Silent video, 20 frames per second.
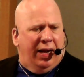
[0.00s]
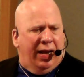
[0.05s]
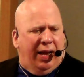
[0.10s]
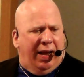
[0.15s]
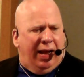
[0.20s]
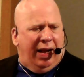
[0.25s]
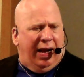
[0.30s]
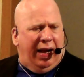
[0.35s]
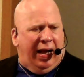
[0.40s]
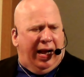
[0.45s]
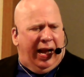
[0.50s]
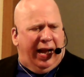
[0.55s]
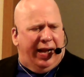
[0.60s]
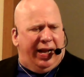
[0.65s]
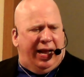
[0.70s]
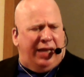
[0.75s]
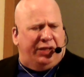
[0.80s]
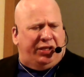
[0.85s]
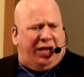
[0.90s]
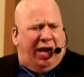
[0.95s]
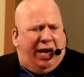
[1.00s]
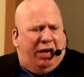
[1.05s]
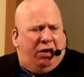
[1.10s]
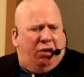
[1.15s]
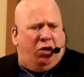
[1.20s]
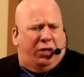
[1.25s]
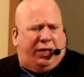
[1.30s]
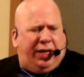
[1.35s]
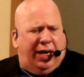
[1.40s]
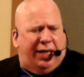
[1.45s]
And as I
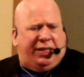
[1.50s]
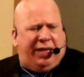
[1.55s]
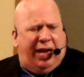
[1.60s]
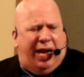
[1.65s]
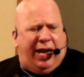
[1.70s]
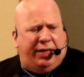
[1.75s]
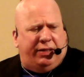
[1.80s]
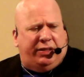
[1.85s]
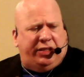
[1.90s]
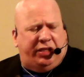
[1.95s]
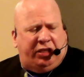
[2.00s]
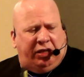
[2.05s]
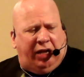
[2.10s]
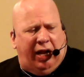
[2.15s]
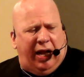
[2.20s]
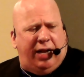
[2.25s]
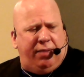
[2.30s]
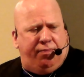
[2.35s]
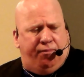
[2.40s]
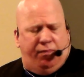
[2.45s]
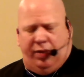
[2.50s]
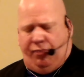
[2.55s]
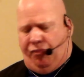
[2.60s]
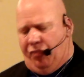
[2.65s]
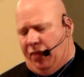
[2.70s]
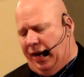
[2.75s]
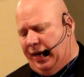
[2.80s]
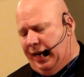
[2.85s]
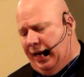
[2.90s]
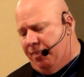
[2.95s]
look at that
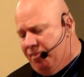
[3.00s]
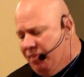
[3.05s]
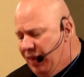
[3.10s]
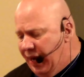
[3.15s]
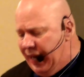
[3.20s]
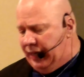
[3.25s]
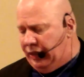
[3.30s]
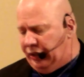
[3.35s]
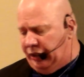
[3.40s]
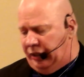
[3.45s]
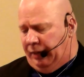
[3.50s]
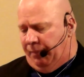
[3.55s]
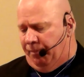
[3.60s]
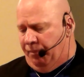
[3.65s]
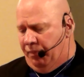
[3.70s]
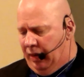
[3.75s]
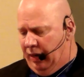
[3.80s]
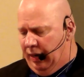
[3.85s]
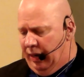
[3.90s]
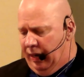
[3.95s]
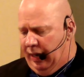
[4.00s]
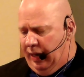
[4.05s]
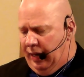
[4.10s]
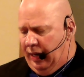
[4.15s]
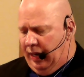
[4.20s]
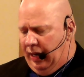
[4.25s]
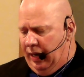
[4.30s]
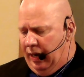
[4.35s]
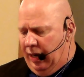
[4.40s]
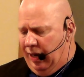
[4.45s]
statement that he makes,
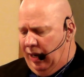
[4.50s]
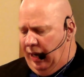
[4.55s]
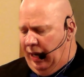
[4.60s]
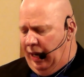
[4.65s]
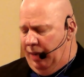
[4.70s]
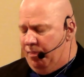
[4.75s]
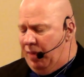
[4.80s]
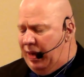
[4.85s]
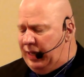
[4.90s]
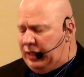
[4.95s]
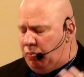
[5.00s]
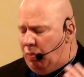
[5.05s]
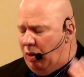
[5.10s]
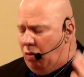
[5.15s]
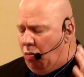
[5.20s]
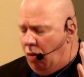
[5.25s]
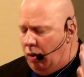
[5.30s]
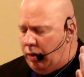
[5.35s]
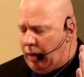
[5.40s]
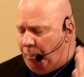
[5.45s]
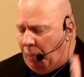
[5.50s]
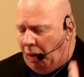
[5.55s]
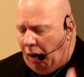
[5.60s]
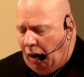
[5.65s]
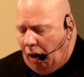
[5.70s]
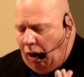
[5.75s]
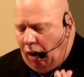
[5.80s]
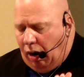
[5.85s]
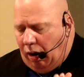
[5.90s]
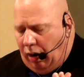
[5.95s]
it makes me want to
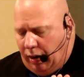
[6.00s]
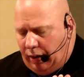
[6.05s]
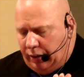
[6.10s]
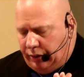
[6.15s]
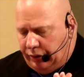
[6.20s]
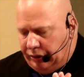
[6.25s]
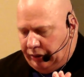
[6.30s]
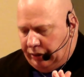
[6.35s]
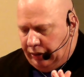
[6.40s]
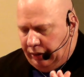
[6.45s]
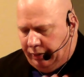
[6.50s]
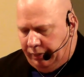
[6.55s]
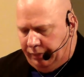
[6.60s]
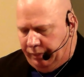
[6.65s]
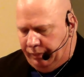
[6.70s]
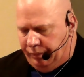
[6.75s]
pause.